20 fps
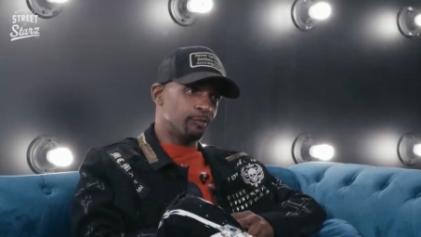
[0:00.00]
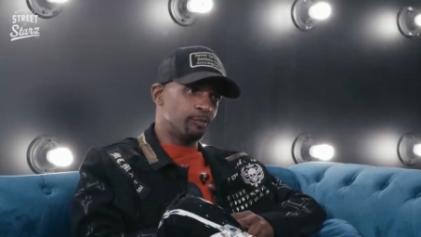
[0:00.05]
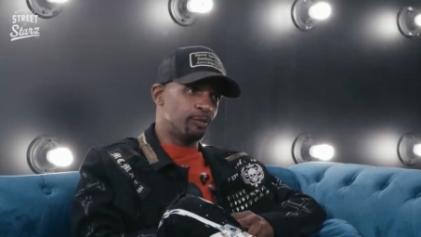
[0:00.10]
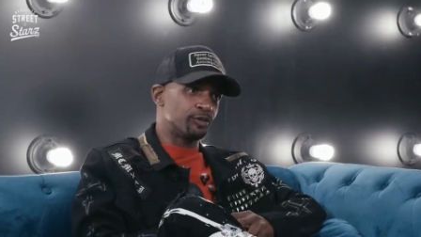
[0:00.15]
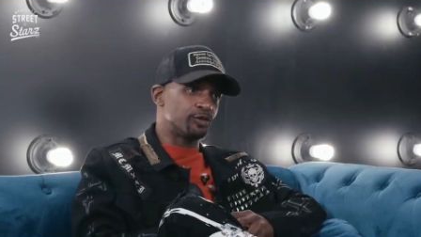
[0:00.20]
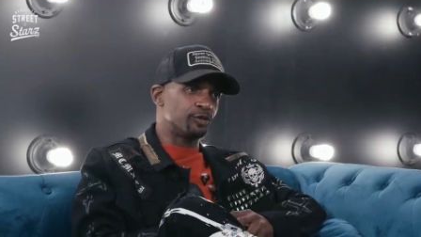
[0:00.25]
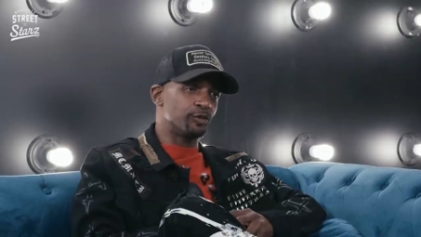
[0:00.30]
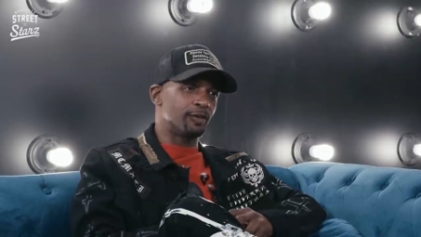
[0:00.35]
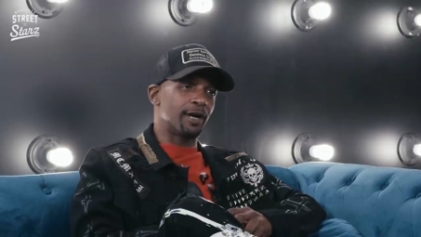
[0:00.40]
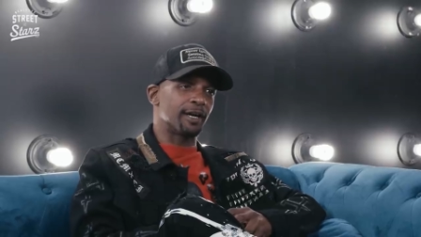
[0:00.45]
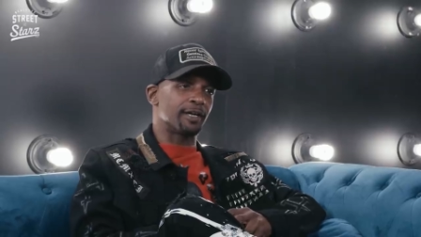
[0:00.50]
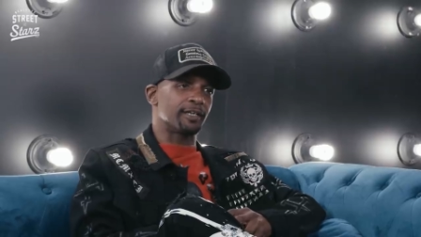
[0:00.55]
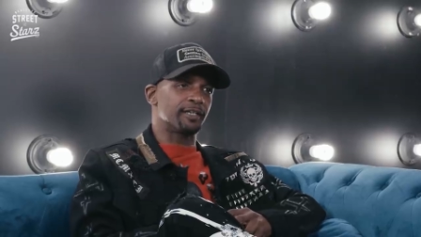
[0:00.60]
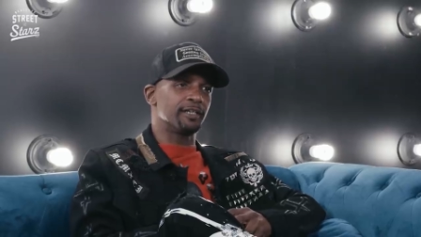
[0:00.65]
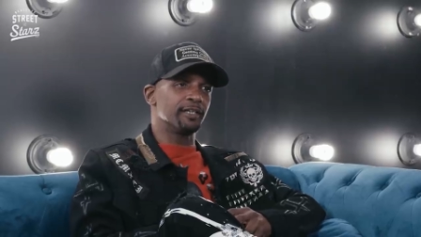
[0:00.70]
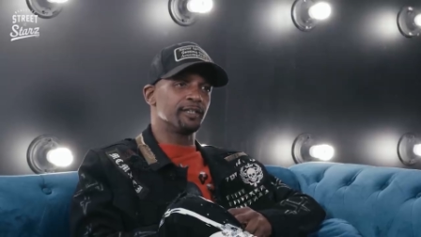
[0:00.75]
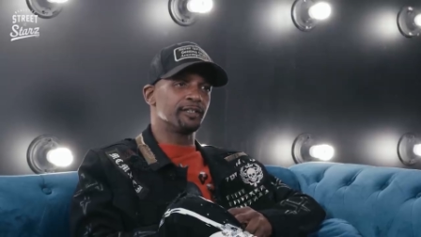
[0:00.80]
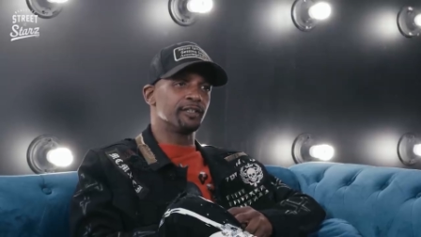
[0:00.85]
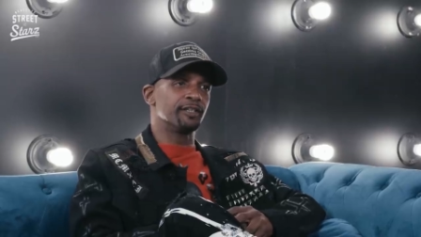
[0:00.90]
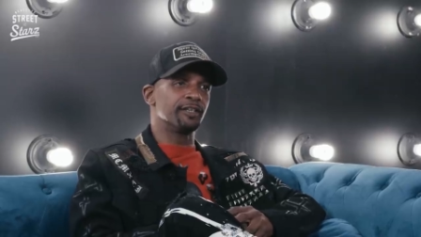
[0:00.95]
But you got to
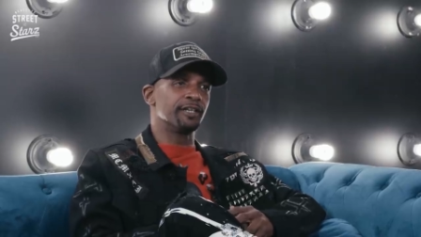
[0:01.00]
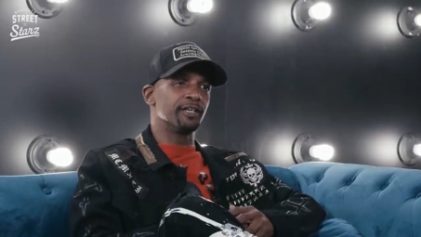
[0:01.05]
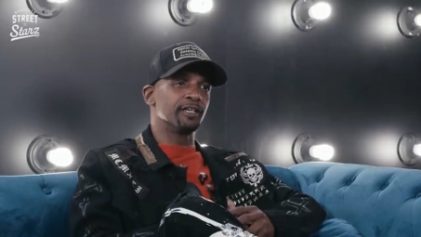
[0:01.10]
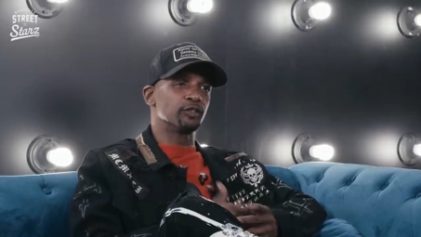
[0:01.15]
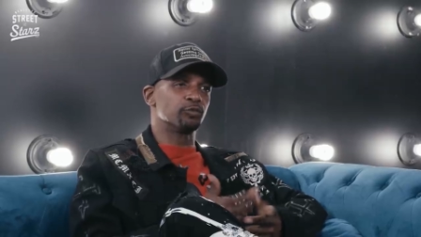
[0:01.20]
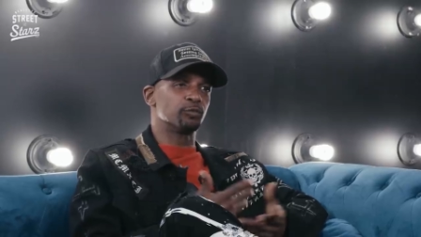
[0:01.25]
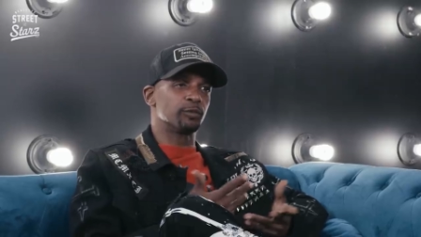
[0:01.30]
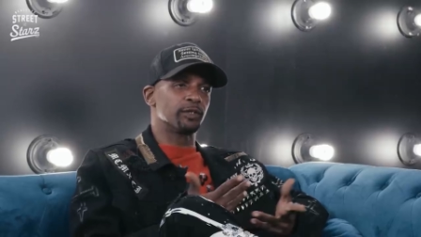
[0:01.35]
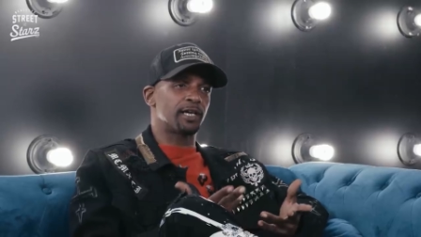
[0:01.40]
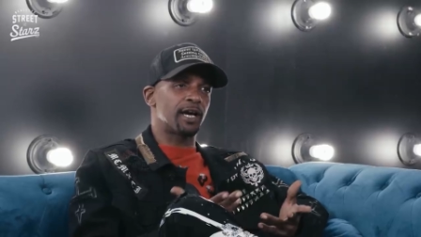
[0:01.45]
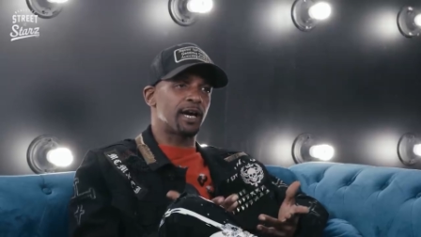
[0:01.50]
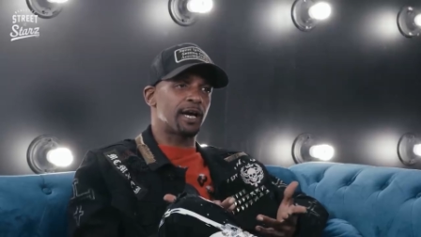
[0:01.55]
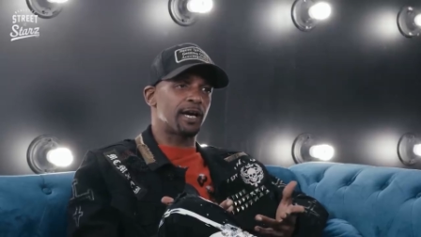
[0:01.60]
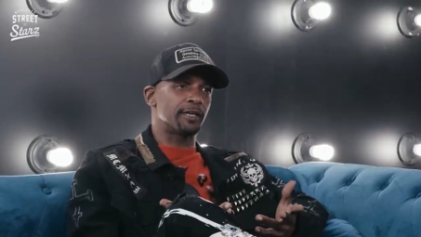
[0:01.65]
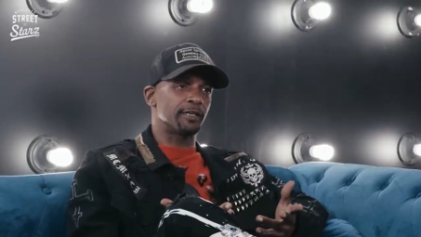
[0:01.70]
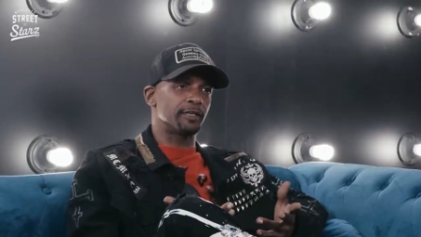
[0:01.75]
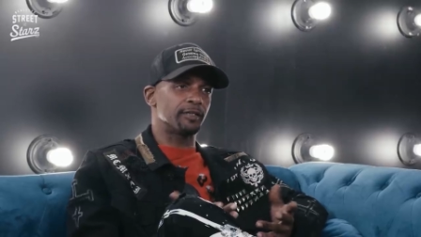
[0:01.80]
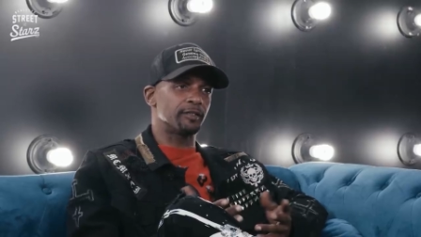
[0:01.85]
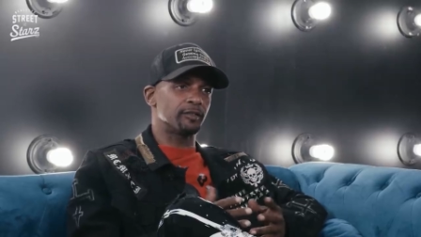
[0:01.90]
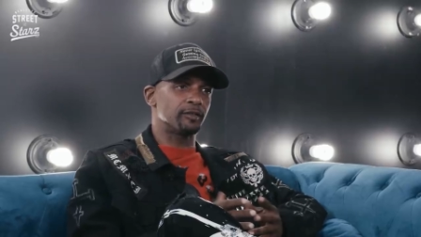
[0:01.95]
kill your niggas with
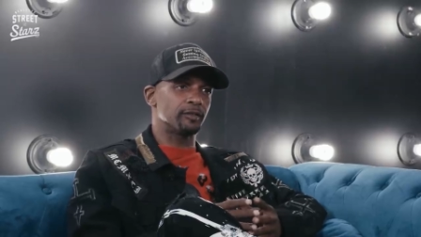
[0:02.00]
kindness.